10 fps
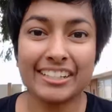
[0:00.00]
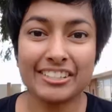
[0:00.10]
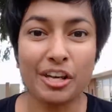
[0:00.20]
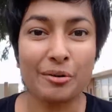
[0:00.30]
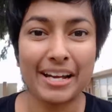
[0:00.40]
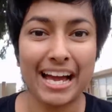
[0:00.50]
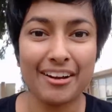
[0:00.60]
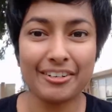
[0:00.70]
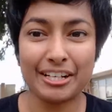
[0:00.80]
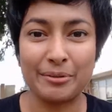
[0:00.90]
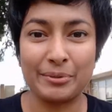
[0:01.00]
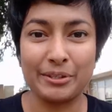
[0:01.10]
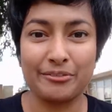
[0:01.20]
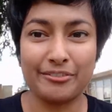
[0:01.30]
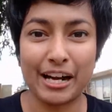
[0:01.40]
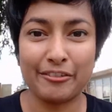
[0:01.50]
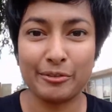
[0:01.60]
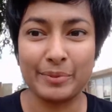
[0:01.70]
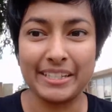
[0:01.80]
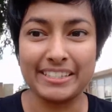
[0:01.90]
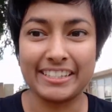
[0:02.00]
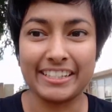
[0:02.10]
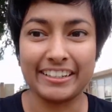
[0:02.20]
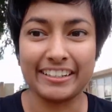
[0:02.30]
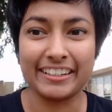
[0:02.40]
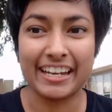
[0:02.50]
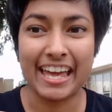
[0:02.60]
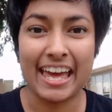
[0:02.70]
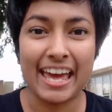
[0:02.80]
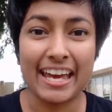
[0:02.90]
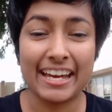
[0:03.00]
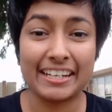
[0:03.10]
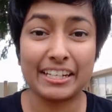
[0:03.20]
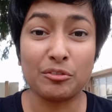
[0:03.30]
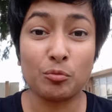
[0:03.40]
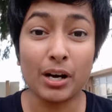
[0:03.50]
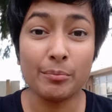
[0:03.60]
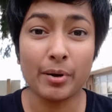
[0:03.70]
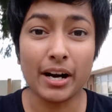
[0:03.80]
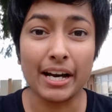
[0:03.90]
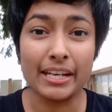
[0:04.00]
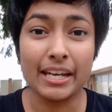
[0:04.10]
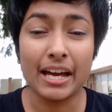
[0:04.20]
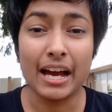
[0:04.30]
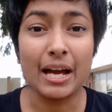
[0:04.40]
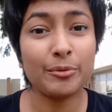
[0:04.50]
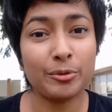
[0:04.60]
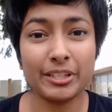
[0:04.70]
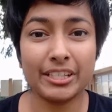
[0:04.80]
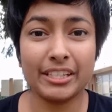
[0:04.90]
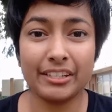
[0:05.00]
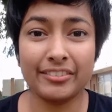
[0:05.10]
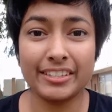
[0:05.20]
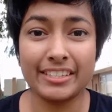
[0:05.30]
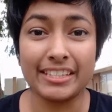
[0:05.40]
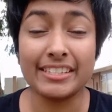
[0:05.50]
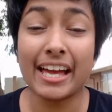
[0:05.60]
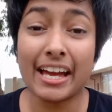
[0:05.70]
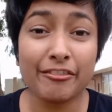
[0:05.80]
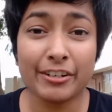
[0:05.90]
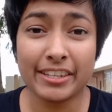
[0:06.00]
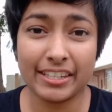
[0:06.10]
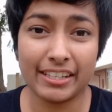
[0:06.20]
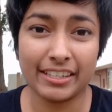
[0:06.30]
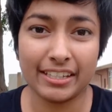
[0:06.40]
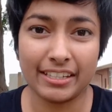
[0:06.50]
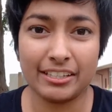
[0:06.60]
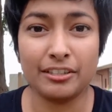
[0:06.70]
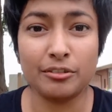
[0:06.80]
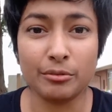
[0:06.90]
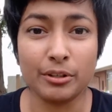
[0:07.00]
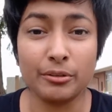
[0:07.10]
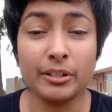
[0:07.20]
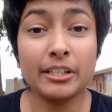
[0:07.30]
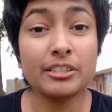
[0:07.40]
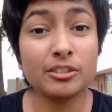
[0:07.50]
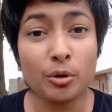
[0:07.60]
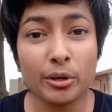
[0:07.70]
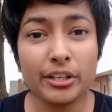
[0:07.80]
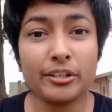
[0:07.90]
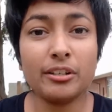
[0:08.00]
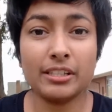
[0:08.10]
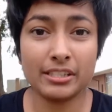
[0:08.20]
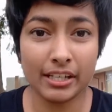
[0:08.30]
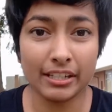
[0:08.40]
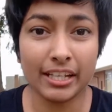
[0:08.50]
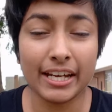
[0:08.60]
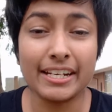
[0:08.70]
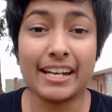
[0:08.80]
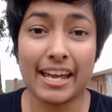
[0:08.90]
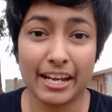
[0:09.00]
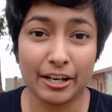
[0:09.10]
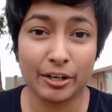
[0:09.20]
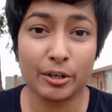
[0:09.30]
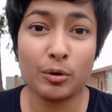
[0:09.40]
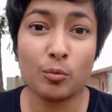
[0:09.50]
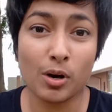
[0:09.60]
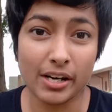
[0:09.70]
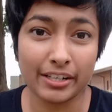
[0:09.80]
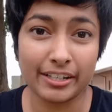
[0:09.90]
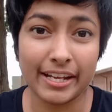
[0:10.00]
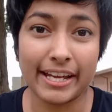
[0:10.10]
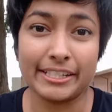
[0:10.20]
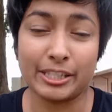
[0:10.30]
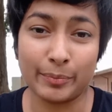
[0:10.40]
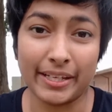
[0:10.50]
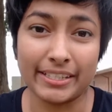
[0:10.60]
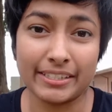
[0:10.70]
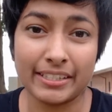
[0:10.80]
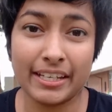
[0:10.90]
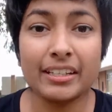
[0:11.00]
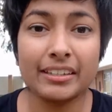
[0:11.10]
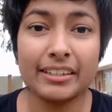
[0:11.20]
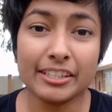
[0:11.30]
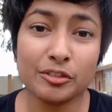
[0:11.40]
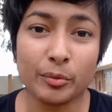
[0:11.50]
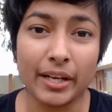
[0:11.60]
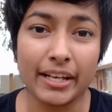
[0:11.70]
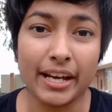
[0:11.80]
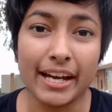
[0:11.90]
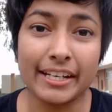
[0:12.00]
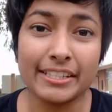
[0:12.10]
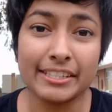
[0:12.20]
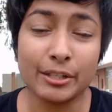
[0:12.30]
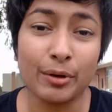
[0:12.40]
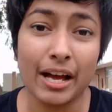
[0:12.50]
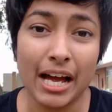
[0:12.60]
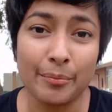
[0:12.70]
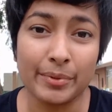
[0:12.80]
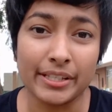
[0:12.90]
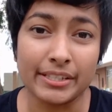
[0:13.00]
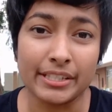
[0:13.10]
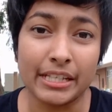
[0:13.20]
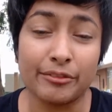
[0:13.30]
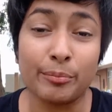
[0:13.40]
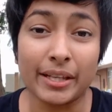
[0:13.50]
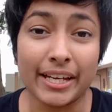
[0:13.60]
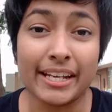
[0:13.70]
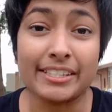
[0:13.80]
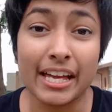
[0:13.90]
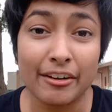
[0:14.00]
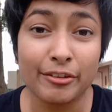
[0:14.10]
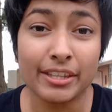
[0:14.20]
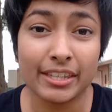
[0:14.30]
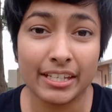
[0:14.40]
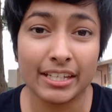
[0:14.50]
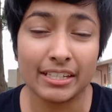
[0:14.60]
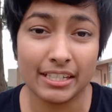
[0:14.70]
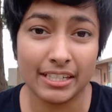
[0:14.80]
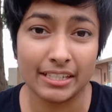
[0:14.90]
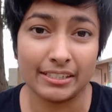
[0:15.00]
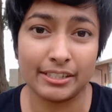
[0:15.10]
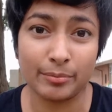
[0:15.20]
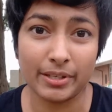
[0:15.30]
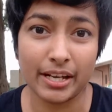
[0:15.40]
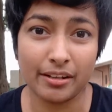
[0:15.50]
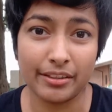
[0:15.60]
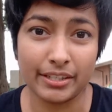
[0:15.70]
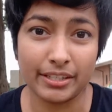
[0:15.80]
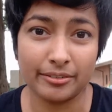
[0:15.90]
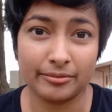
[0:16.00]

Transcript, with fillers: So I have a couple of fava beans here, and in one pot, I'm going to give the seeds everything they need to grow. Soil, sunlight, air, water, and space. This way, I can see what happens if a plant has everything it needs to be healthy.